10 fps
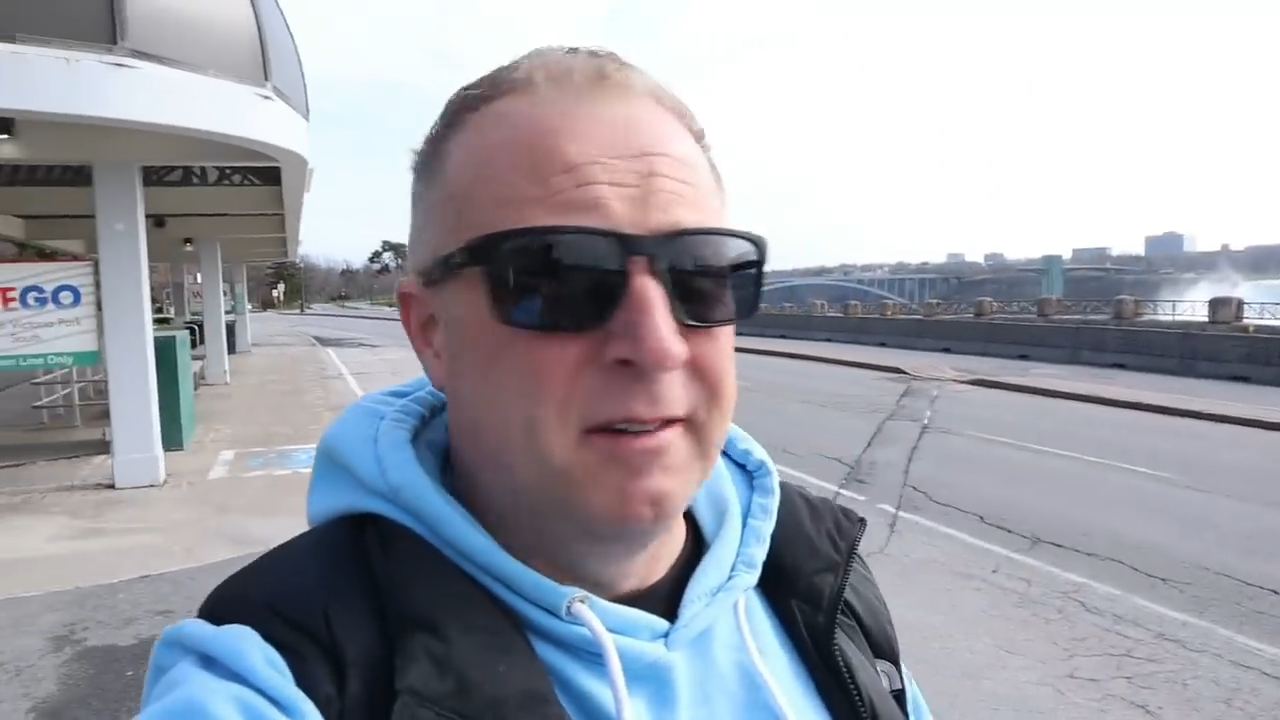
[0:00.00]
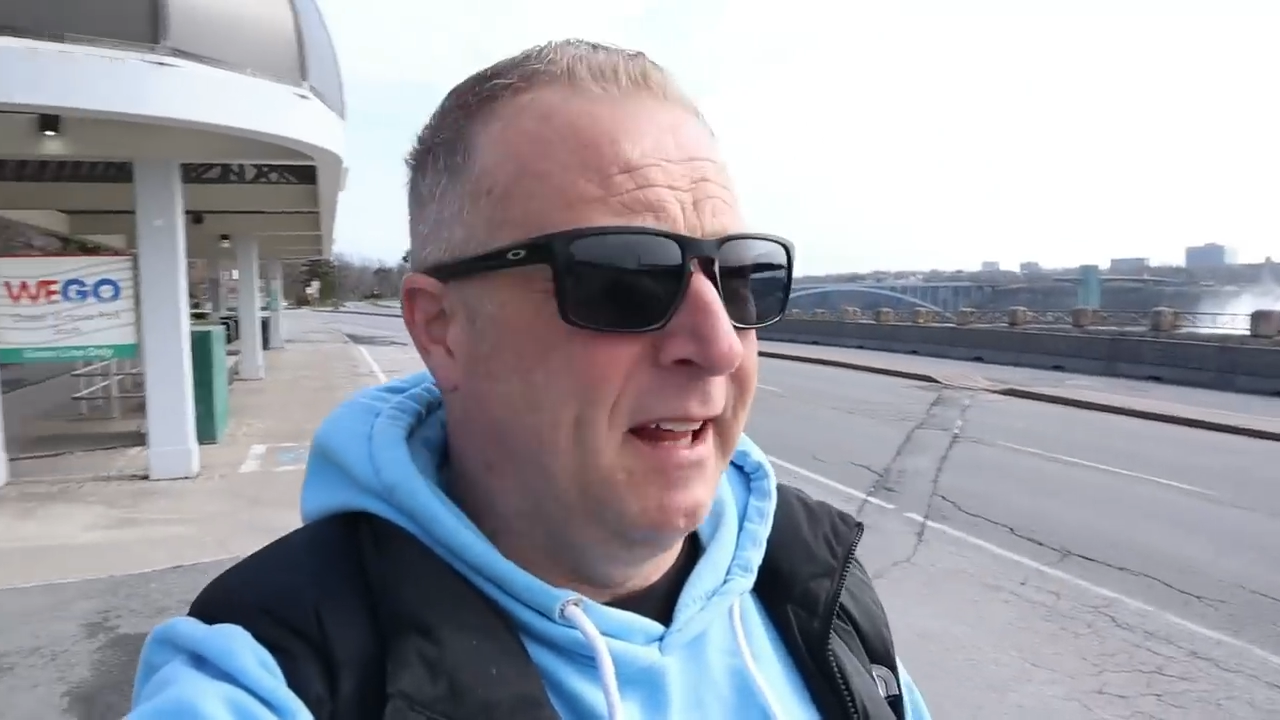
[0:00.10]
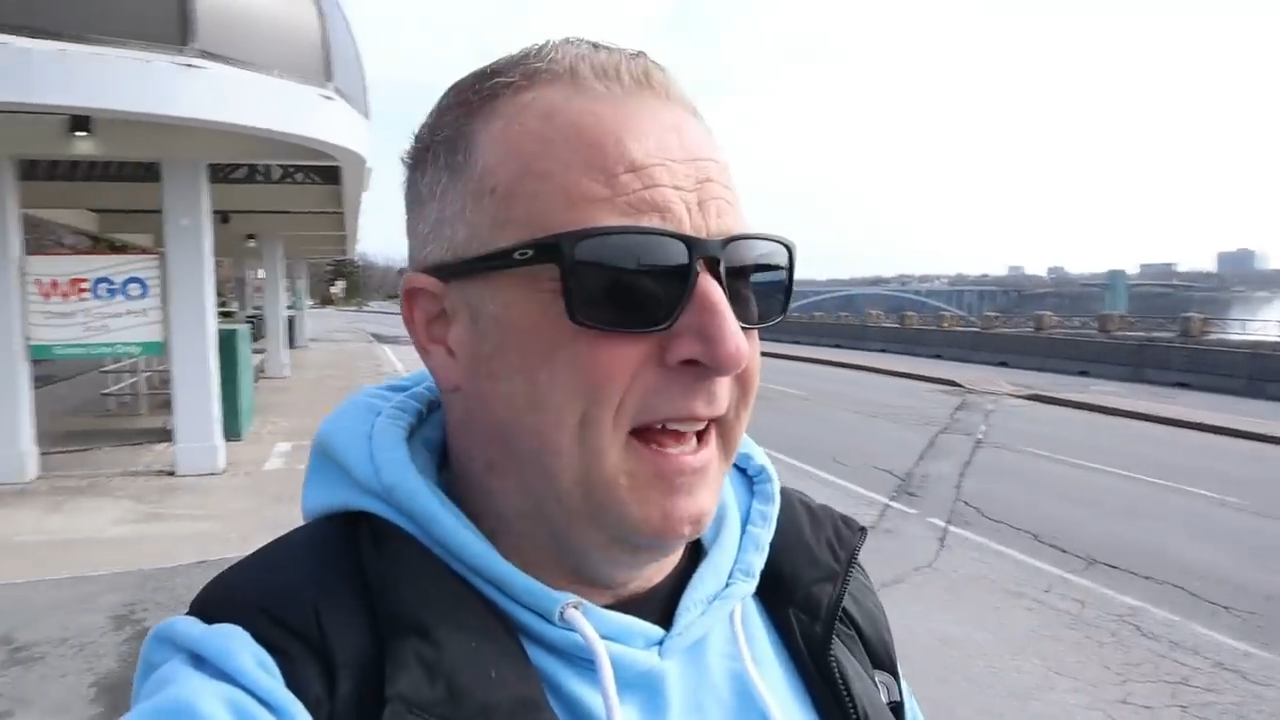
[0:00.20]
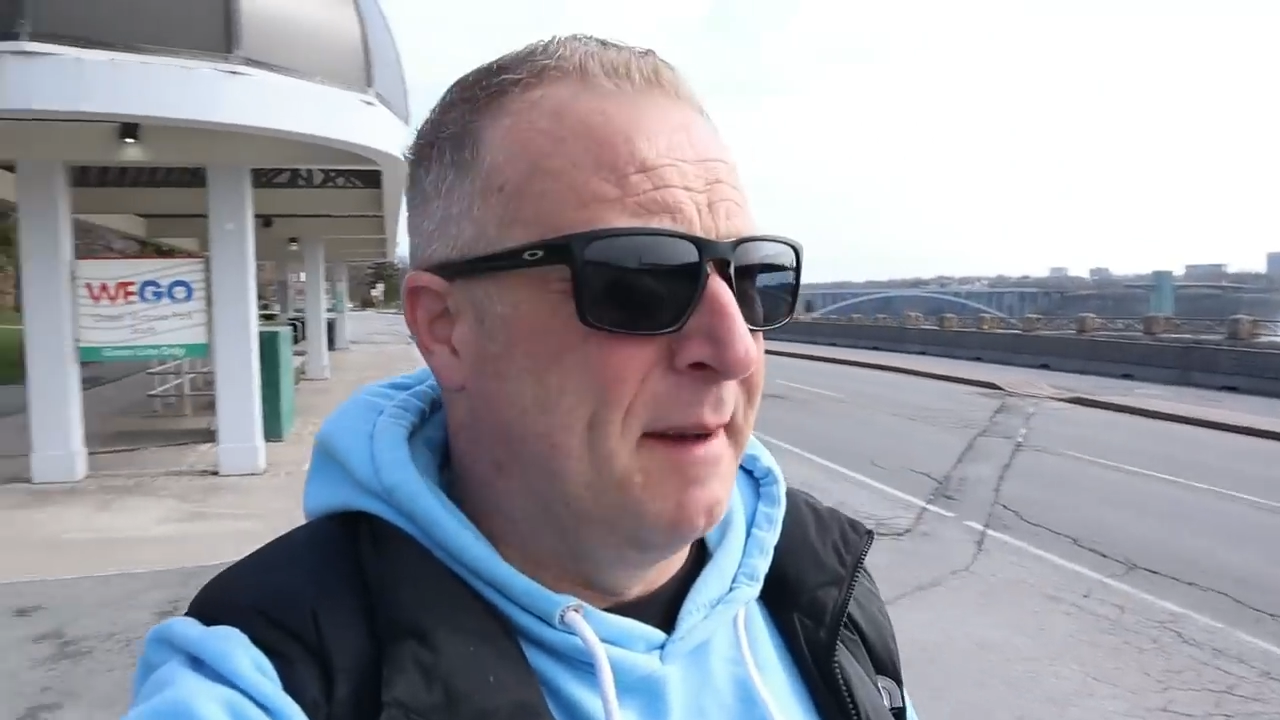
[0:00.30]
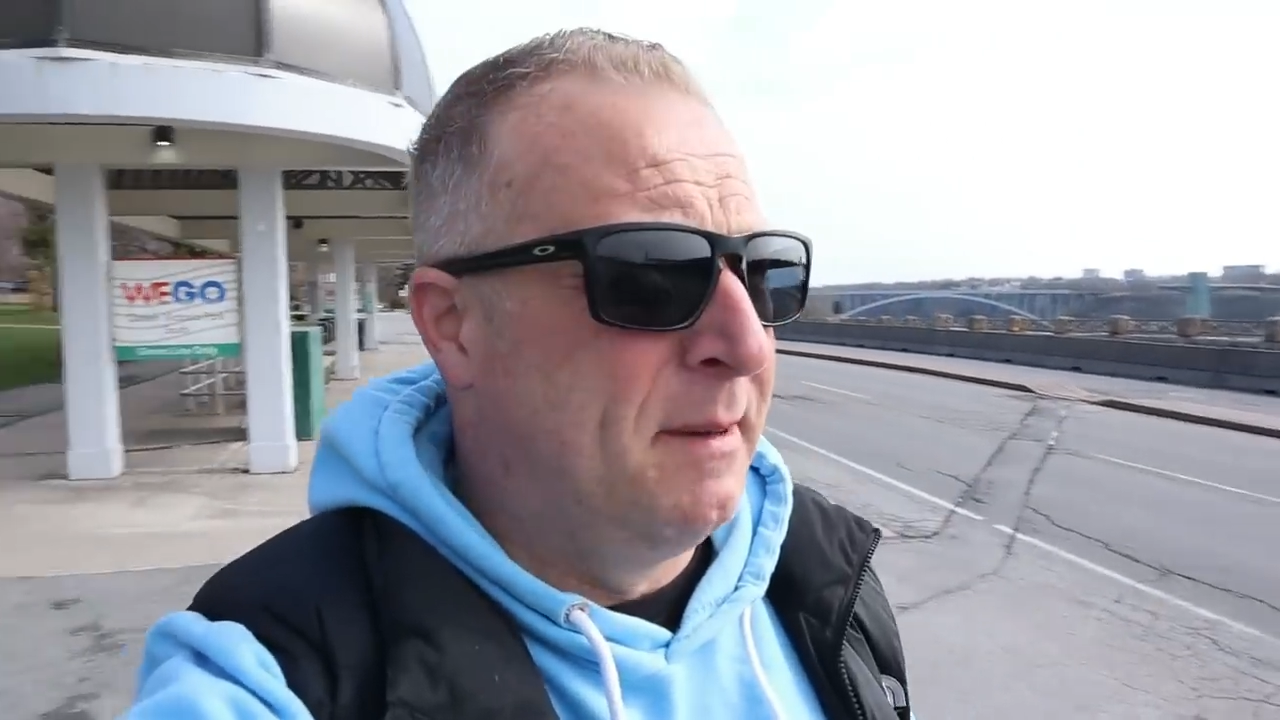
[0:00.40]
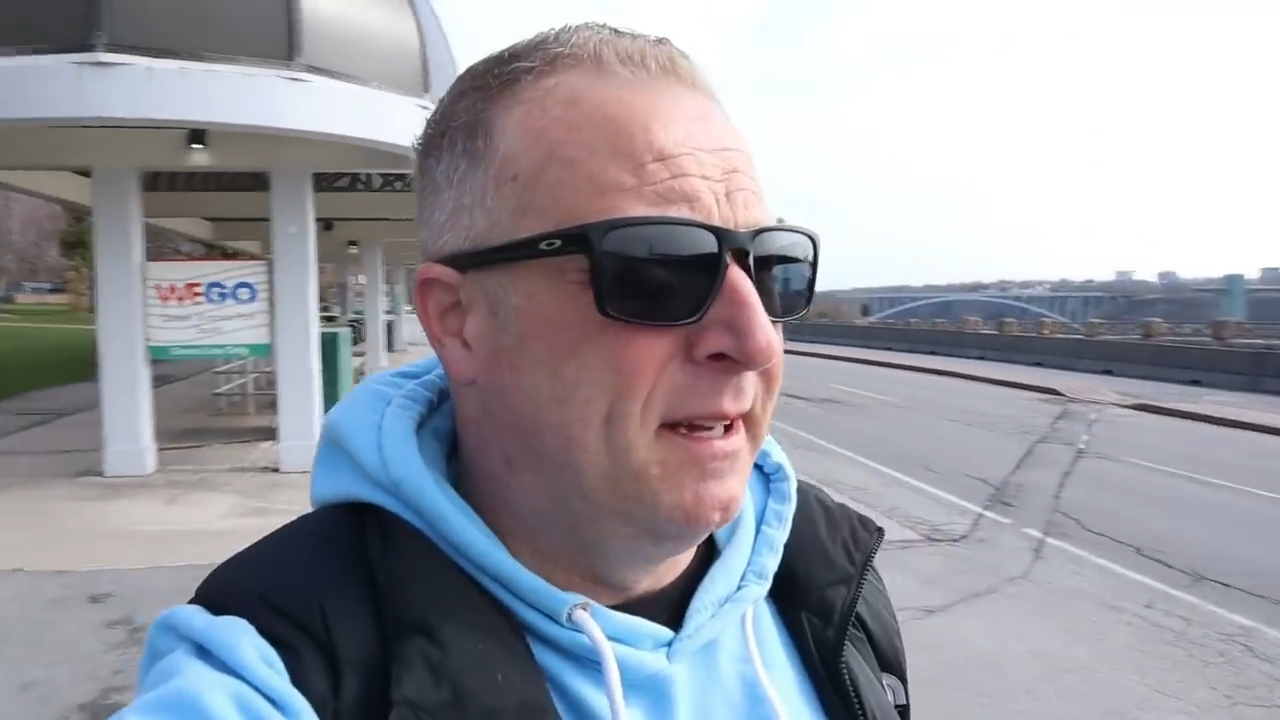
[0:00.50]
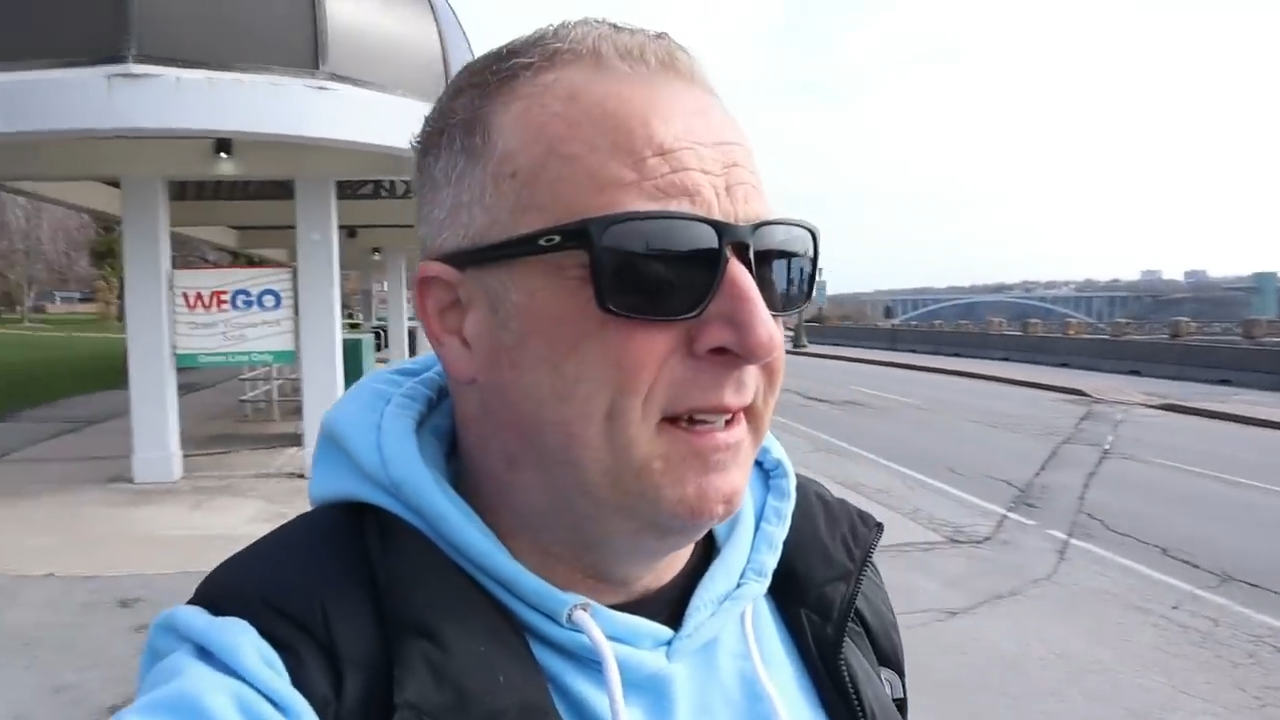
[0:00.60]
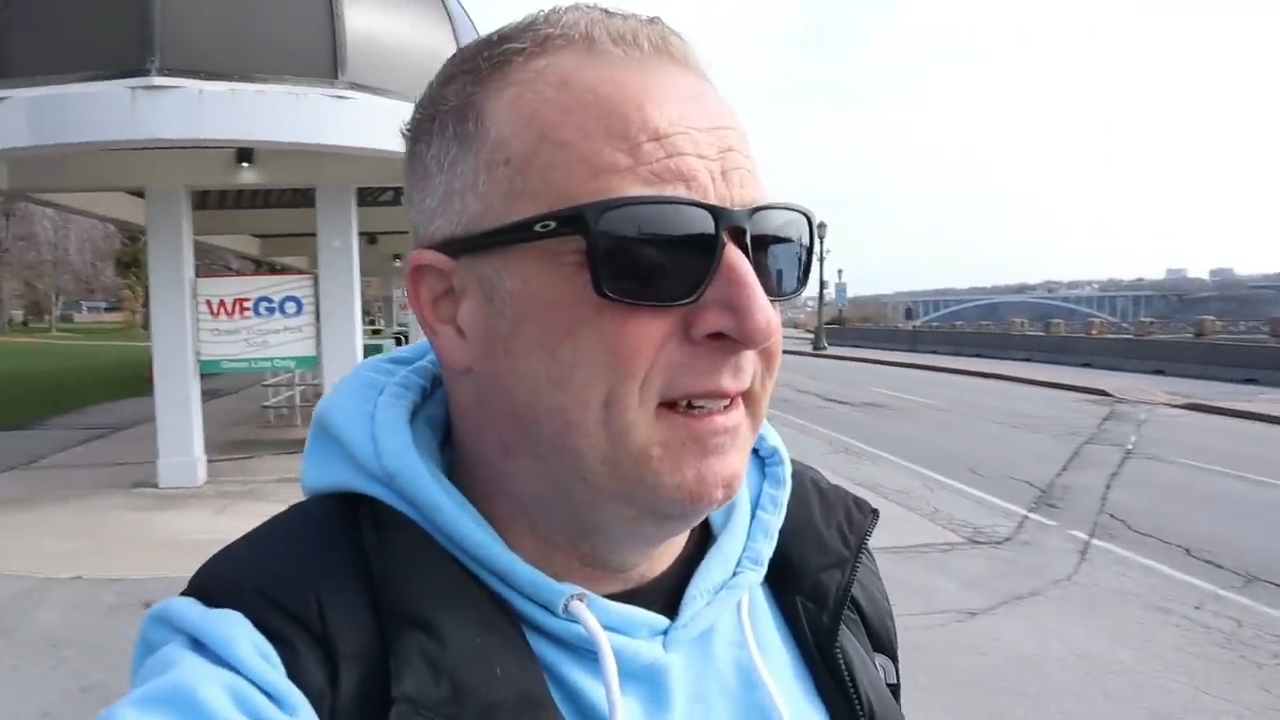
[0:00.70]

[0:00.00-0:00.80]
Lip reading: I really am.